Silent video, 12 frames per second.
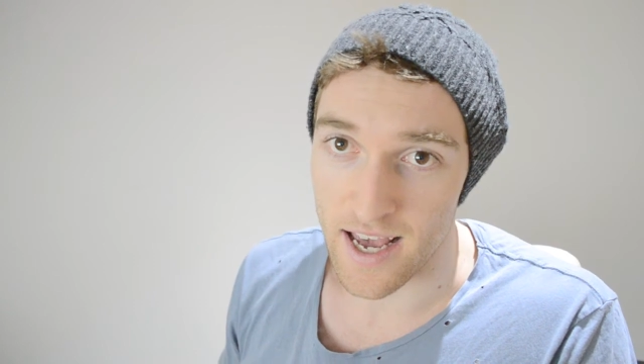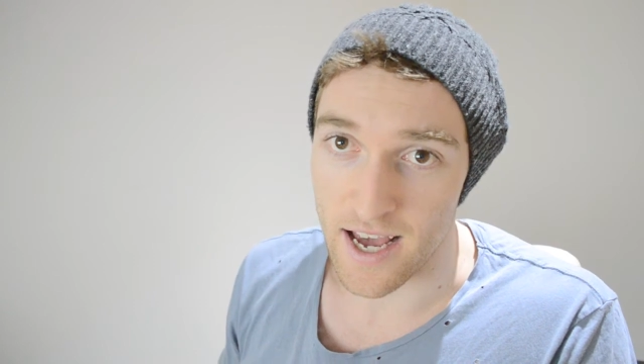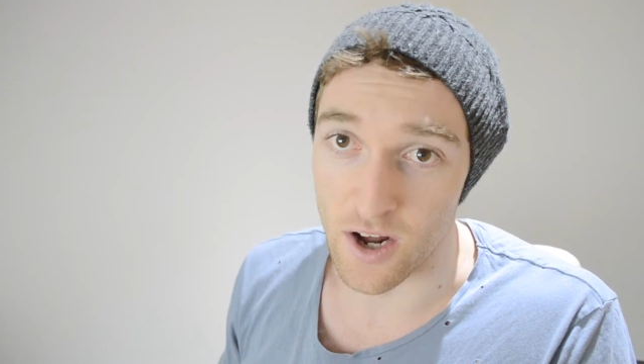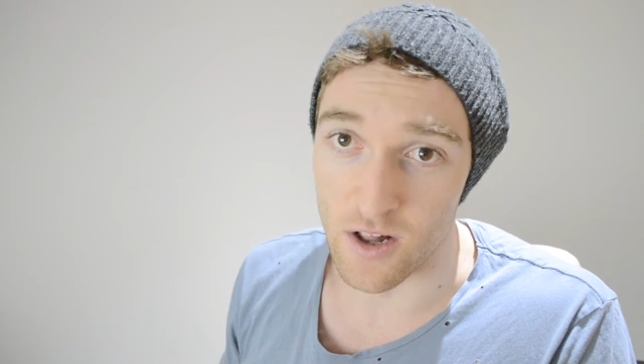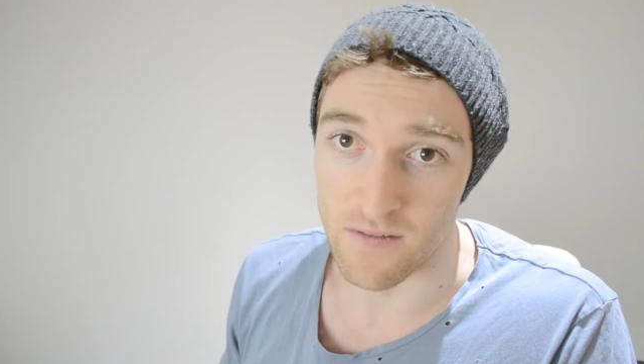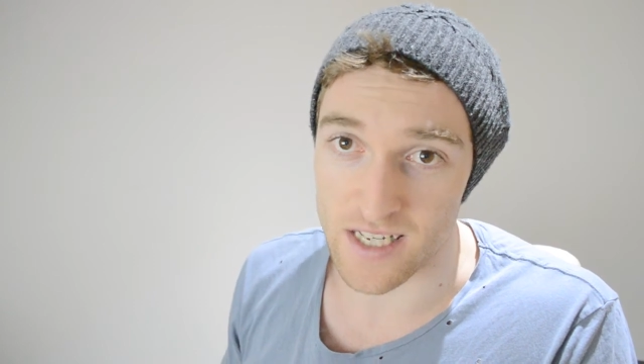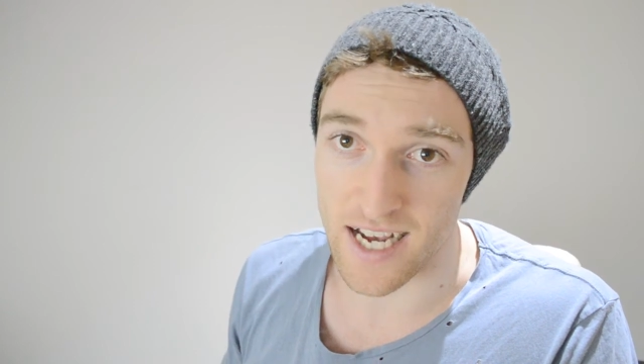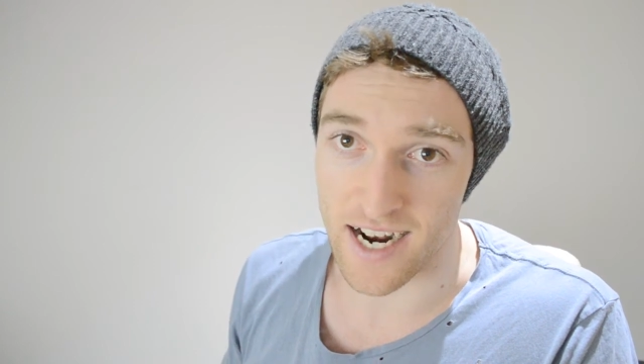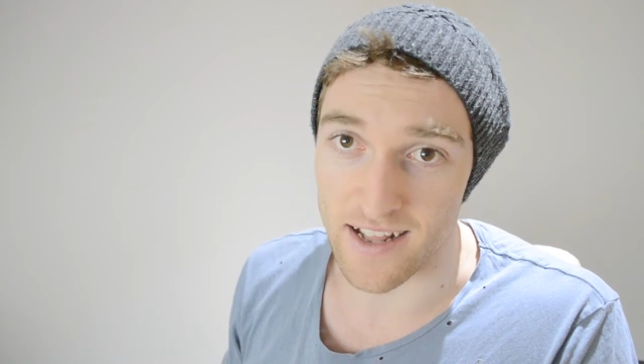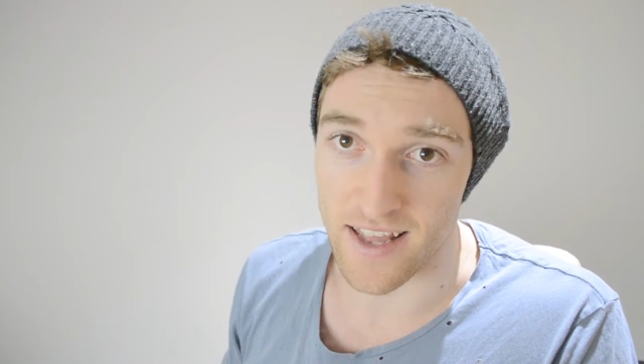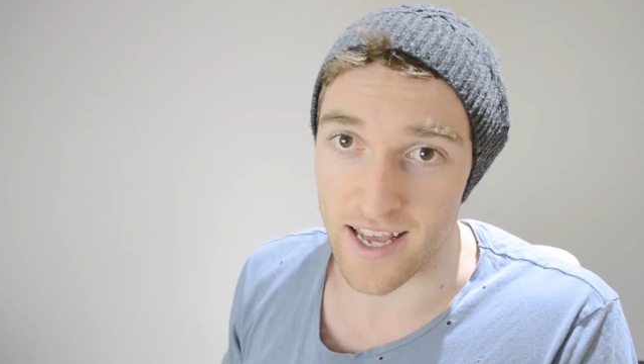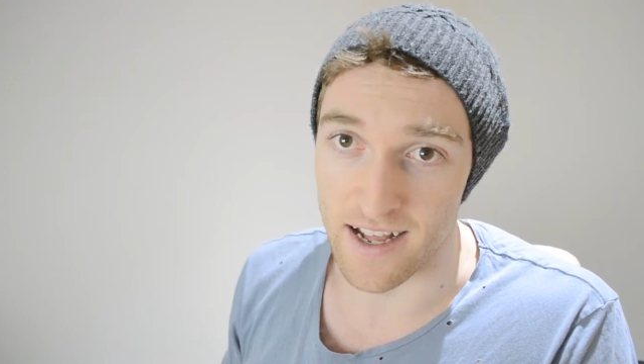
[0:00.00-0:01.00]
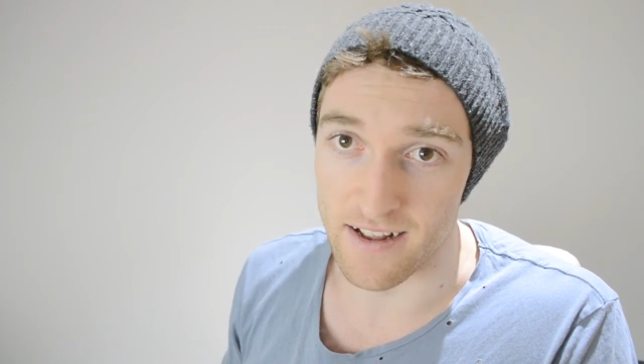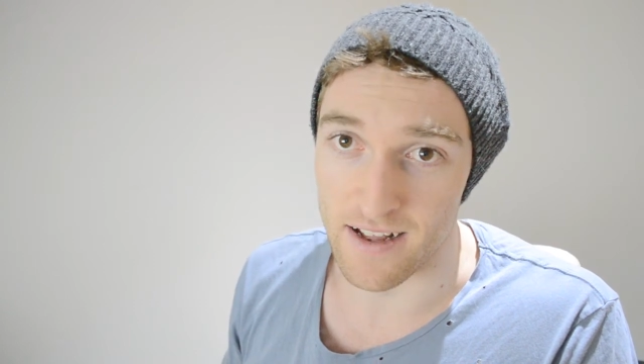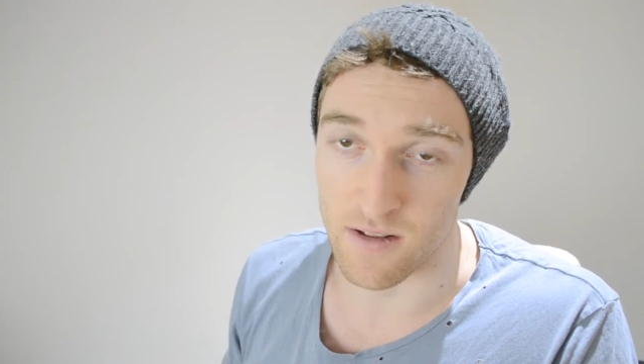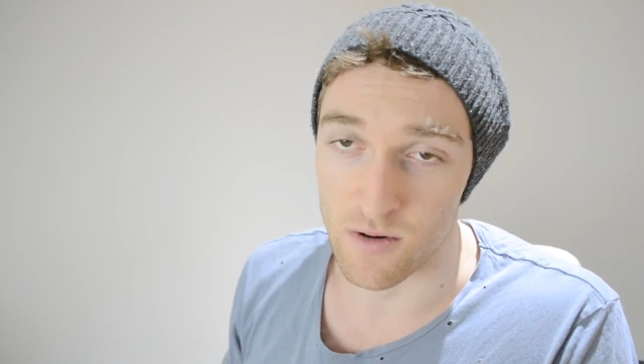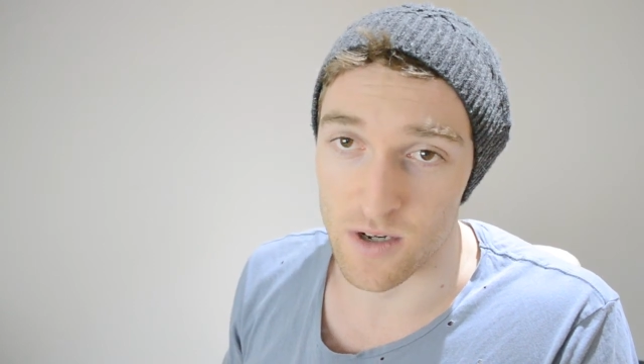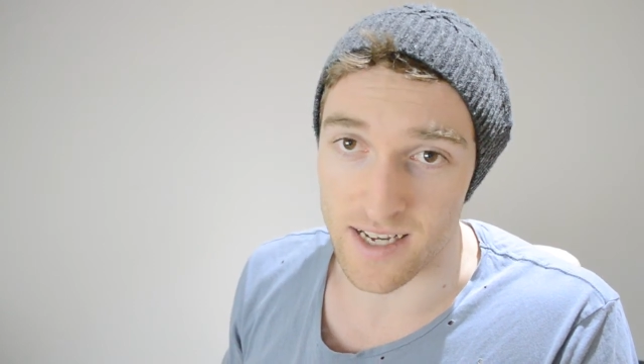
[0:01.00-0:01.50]
And all of a sudden,
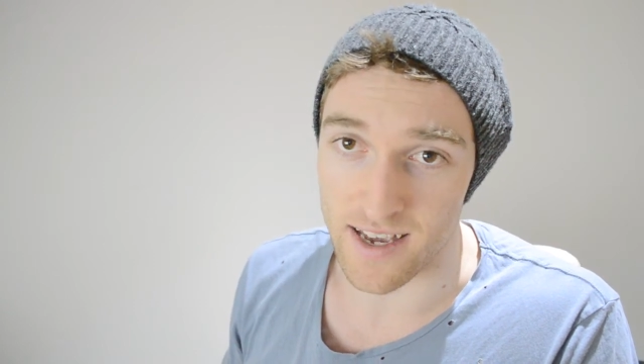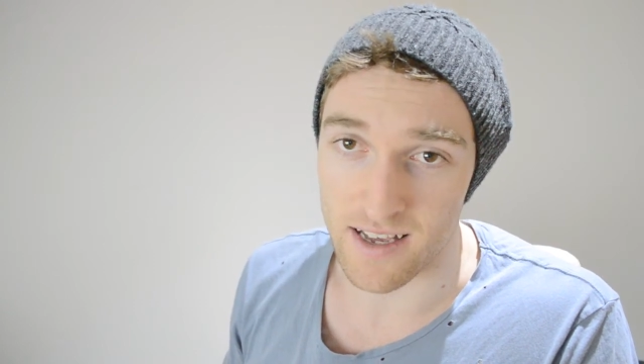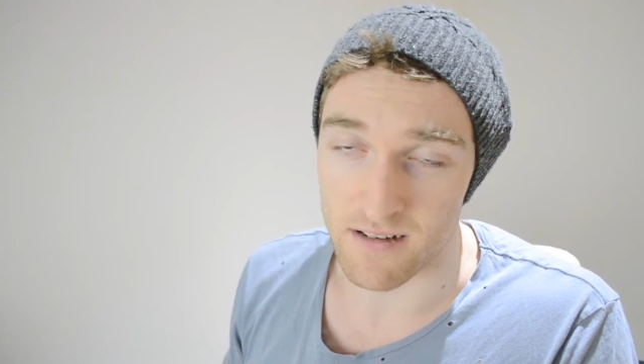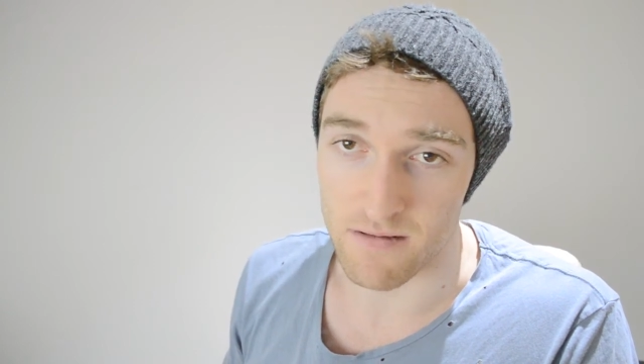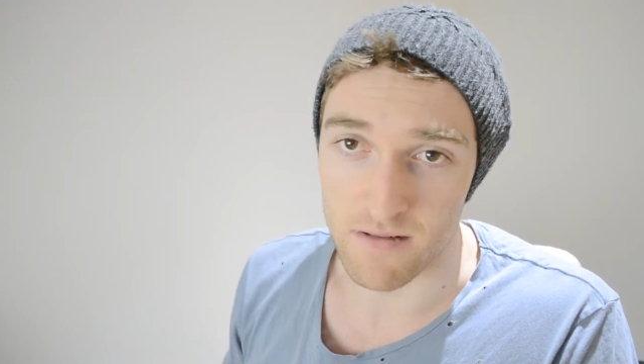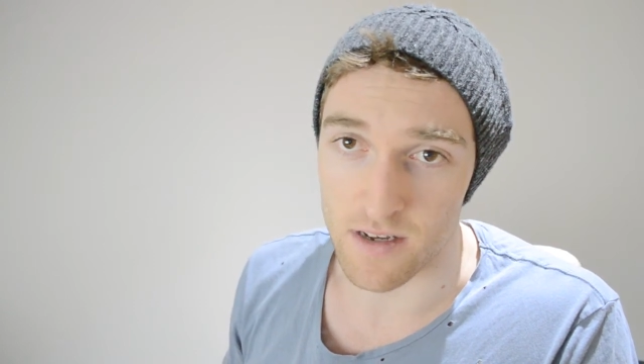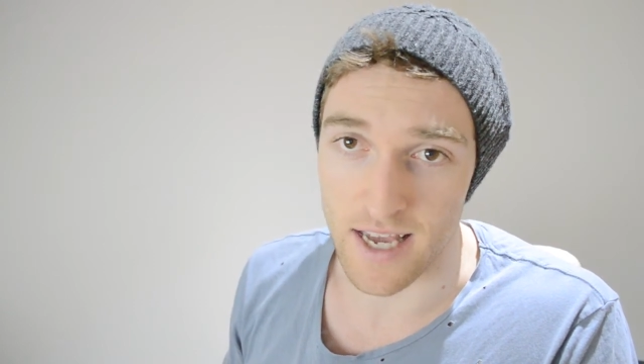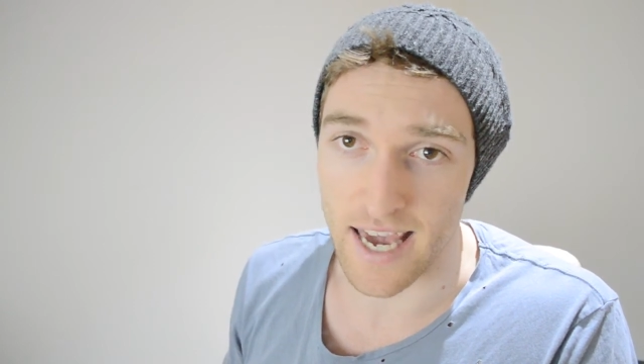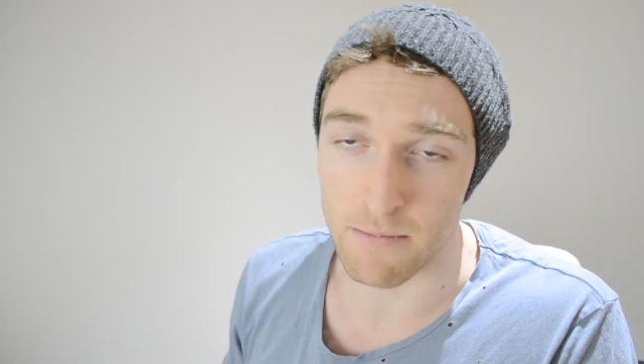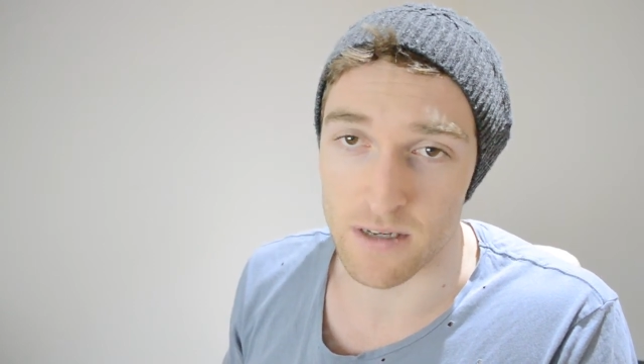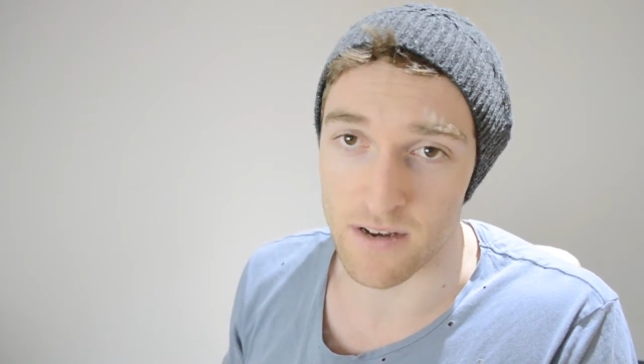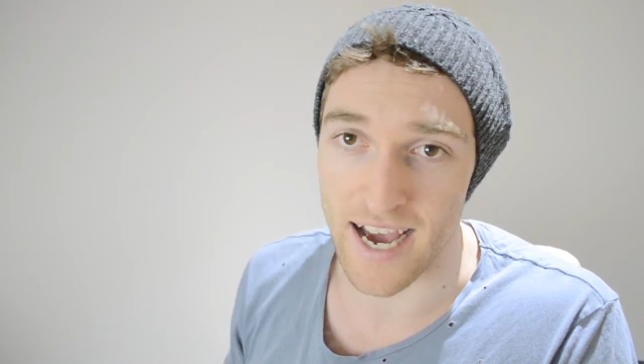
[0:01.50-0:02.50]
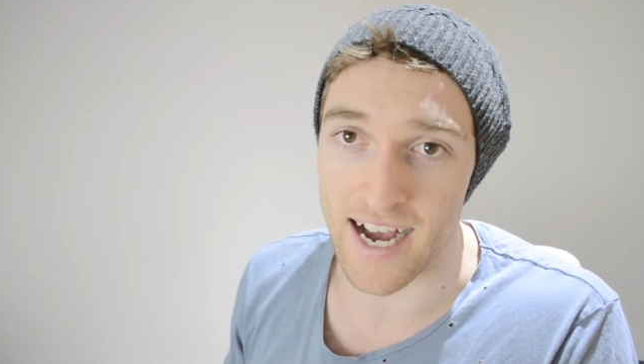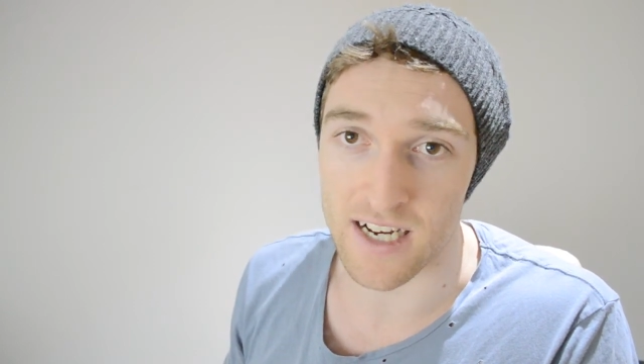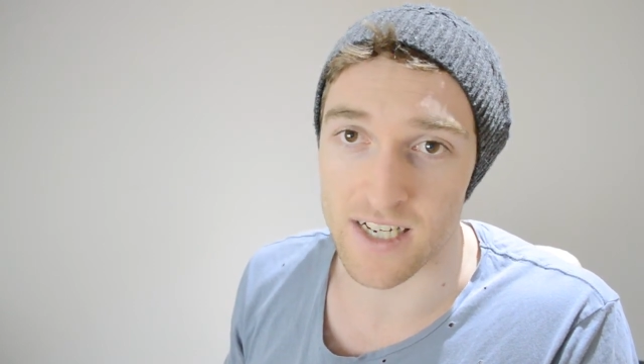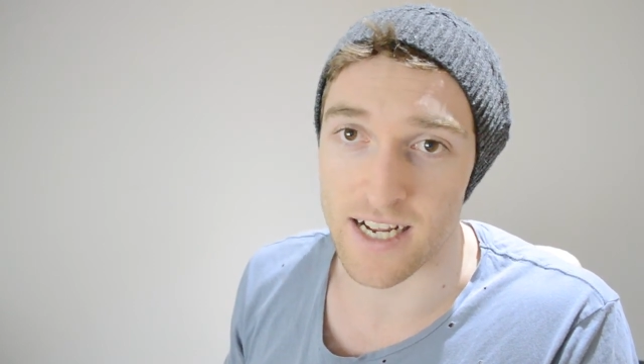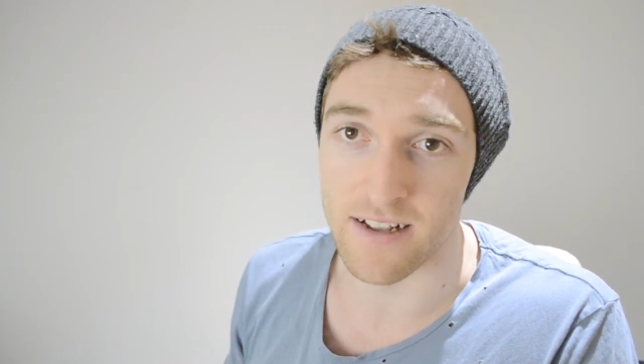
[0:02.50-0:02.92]
they're losing heaps of cash,